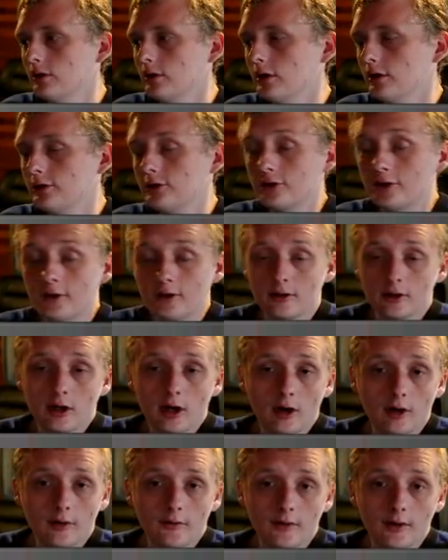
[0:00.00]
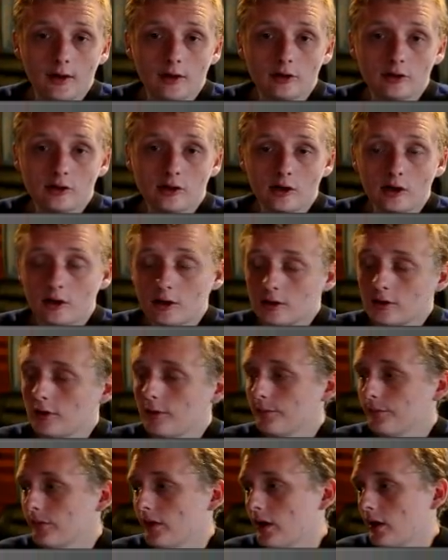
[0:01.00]
a card advantage card,
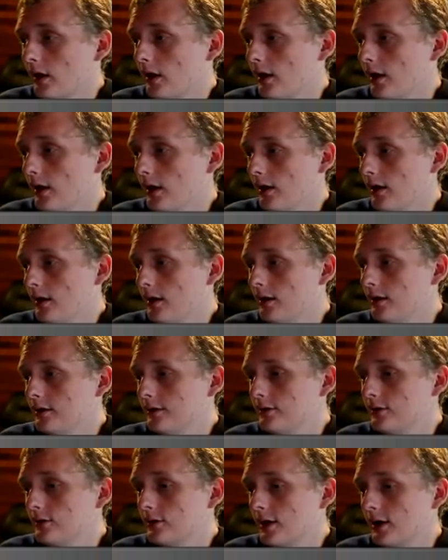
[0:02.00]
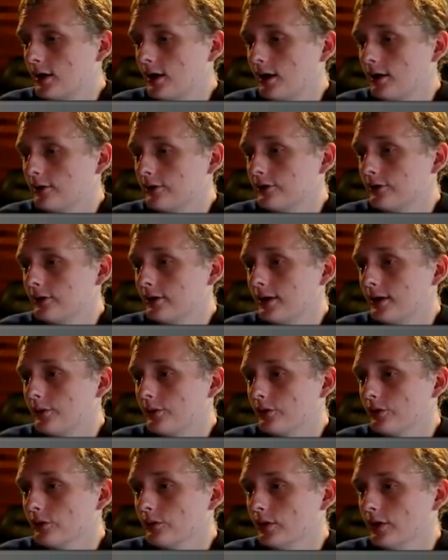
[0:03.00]
and you can cancel it out
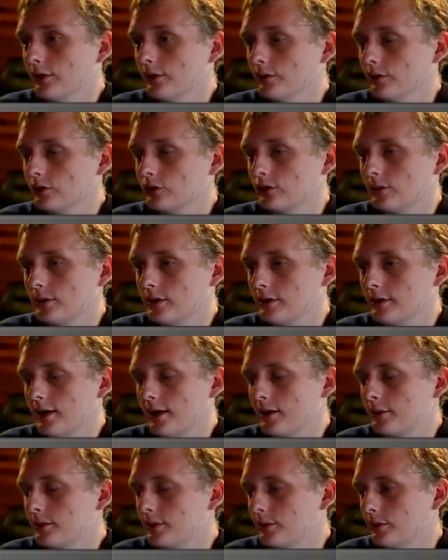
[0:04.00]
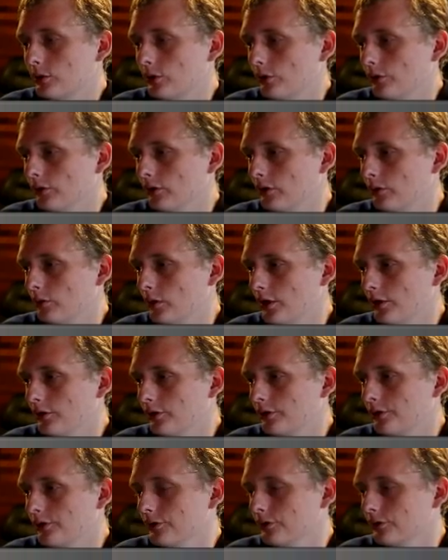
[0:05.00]
with your weather, which I mean, a lot of people don't run weather
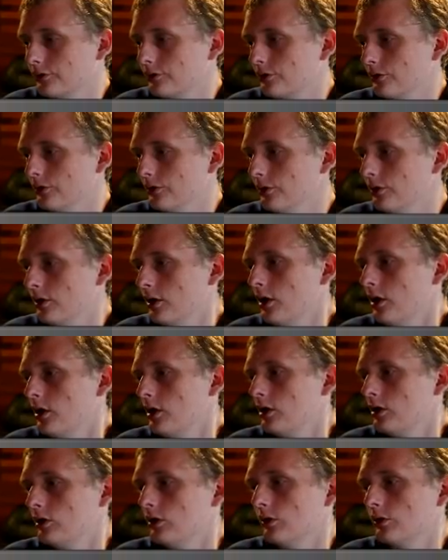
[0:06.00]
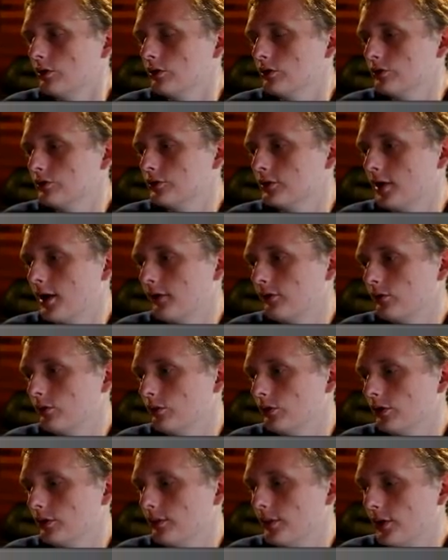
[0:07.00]
clear, so you don't usually have to
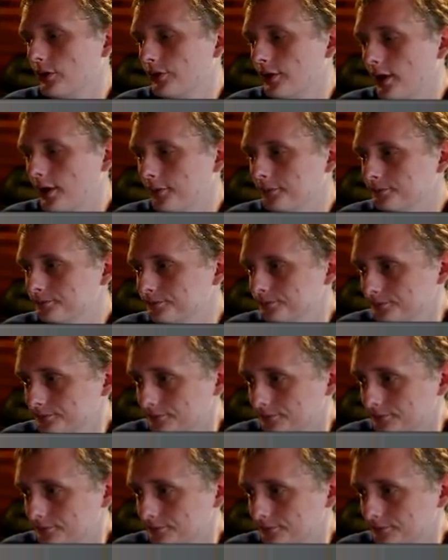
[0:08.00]
worry about that.